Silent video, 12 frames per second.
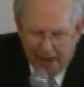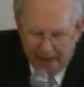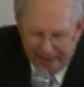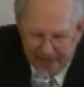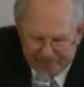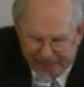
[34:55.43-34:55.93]

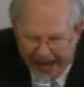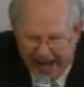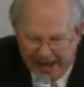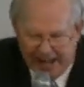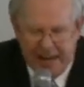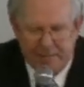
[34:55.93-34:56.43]
uh, he
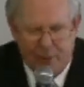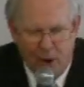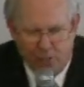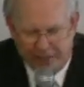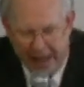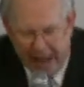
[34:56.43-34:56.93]
finally, he
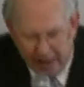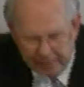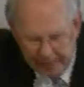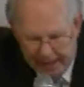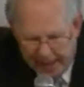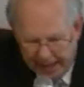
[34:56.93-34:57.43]
broke down
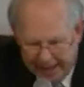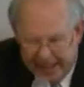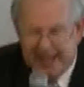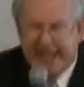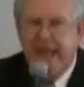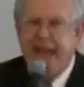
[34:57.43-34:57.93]
and
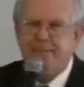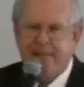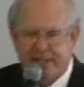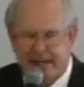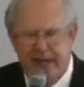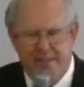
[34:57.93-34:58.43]
he came
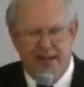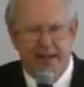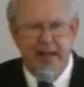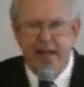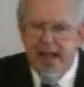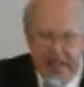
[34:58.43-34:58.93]
to see me.
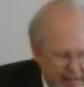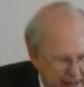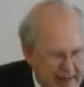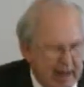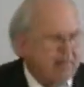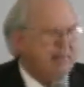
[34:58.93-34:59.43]
And
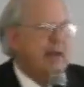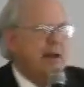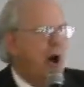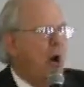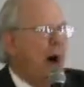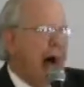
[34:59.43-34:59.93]
he let me
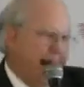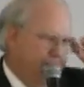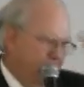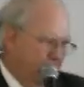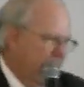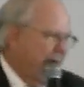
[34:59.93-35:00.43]
know, I
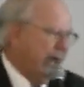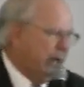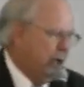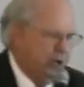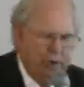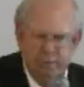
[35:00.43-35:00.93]
don't
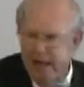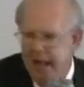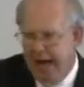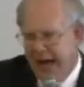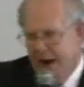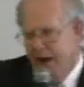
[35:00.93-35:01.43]
like you.
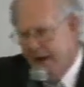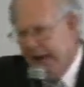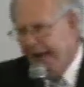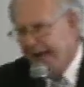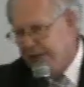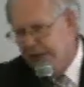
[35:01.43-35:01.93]
I don't
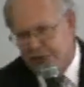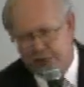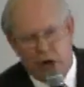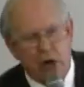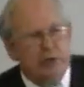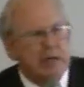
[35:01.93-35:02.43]
like this
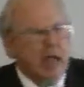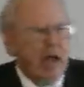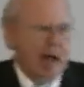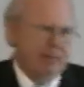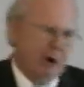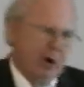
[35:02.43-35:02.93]
church.
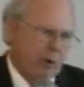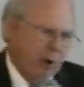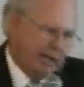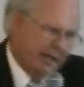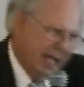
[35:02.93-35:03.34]
I'm going to work to